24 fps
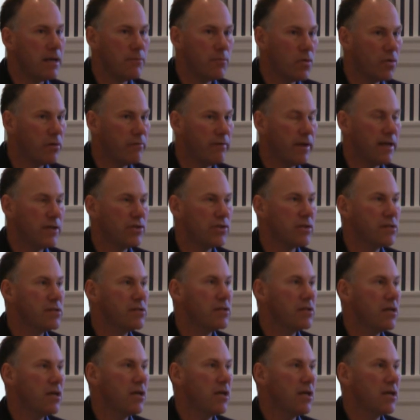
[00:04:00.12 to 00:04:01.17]
many
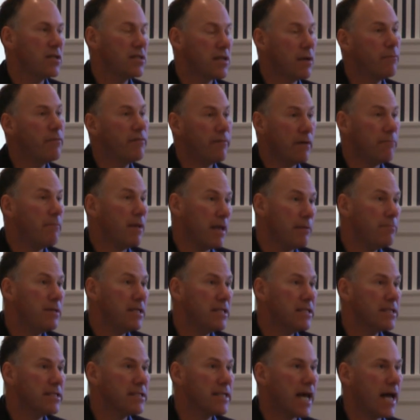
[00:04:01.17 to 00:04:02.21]
motivations. Some of it may be
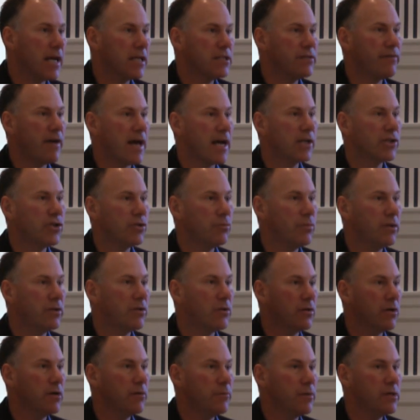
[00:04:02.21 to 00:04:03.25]
dissatisfaction
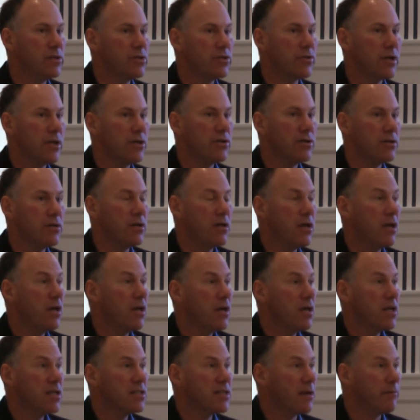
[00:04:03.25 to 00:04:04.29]
with current administration.
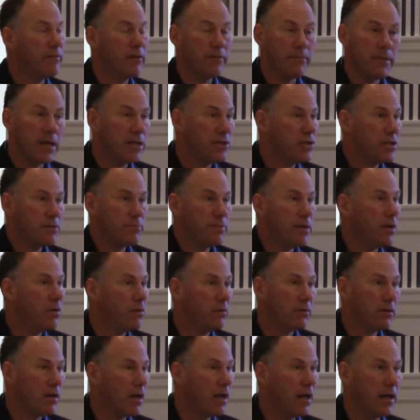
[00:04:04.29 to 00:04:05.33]
Some of it may just be
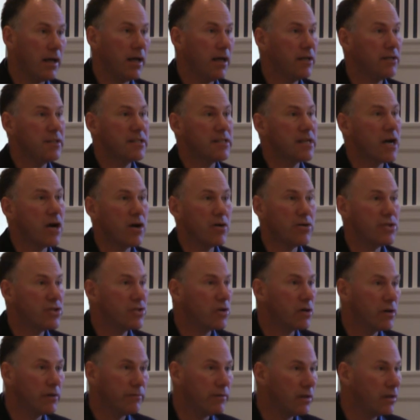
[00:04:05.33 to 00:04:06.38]
a desire to
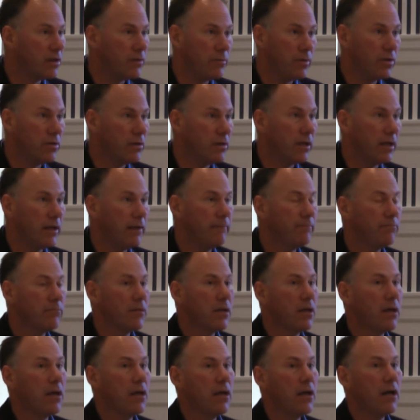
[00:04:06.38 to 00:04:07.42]
serve the community.
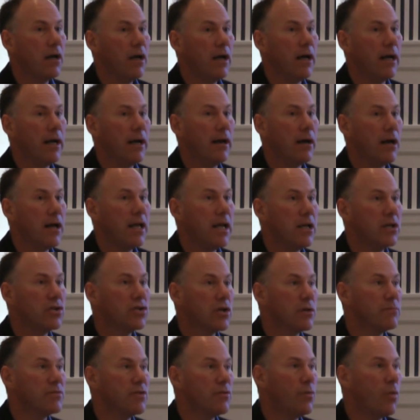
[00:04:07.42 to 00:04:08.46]
In
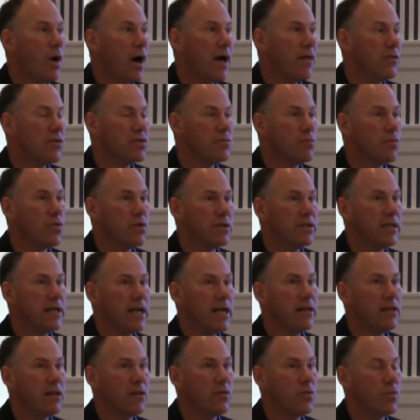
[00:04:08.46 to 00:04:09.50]
terms of why there's more
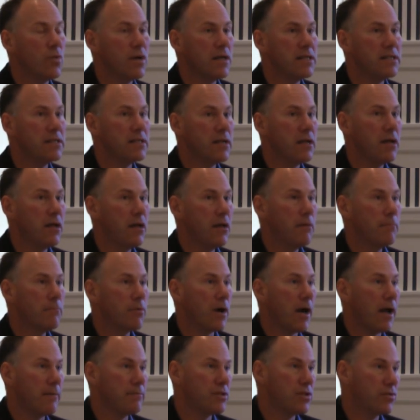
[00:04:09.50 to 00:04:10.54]
today than there was
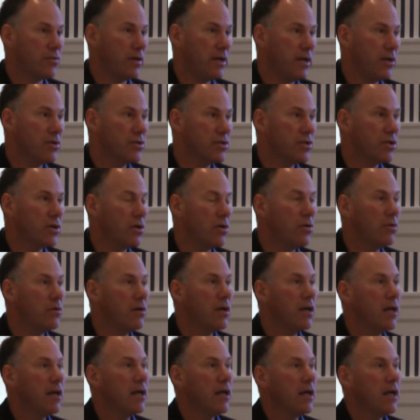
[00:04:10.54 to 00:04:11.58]
perhaps 3 years ago,
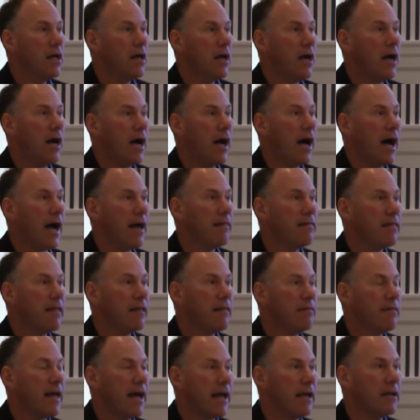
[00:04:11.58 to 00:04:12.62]
I
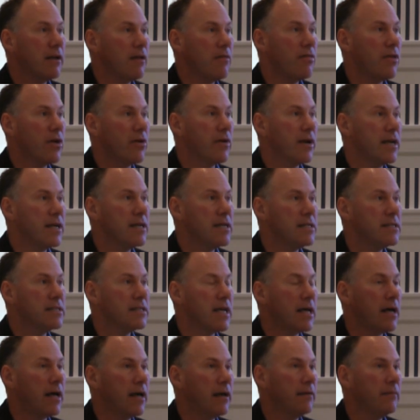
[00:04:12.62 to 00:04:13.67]
think that there
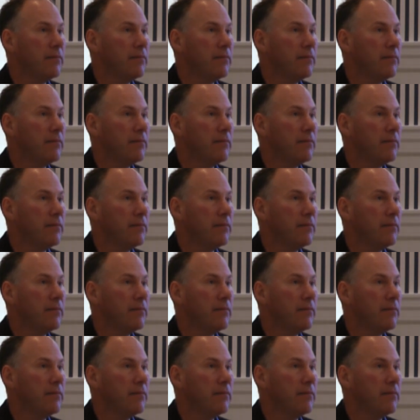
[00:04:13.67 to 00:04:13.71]
is